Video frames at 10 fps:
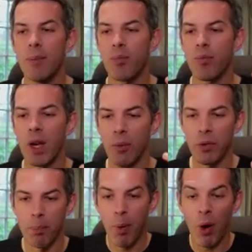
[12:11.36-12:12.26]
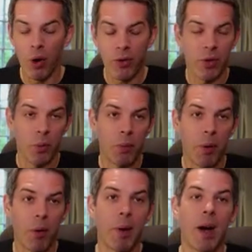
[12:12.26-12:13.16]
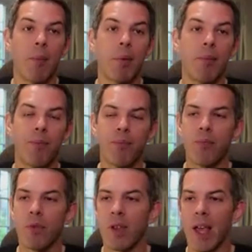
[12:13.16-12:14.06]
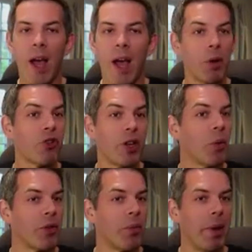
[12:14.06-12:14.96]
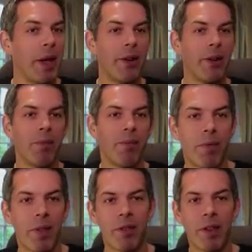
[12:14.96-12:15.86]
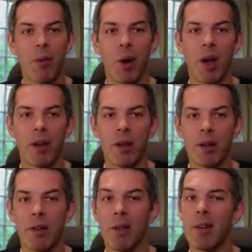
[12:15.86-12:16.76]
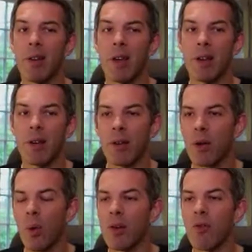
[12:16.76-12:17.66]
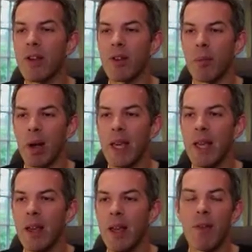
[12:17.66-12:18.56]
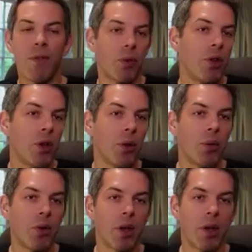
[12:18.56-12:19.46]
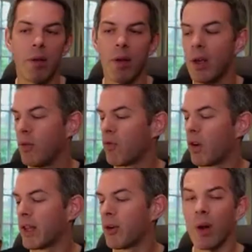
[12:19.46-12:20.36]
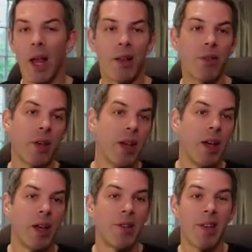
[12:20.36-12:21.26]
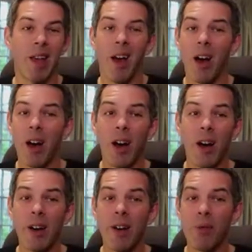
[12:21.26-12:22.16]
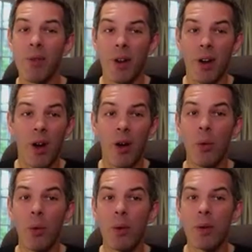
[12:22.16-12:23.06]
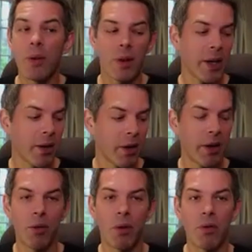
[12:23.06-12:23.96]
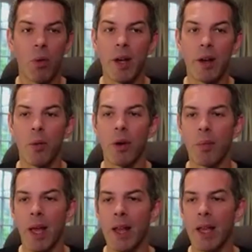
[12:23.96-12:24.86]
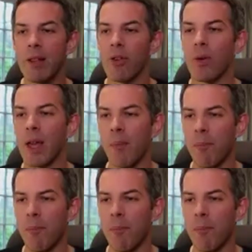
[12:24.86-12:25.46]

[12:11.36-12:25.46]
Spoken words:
And it was a box that would pop up to say, how much do you want to bid for this keyword? And quite reasonably, if you're new to running Google Ads, you'd say, I don't know. Like, I don't quite know what I'm getting into here.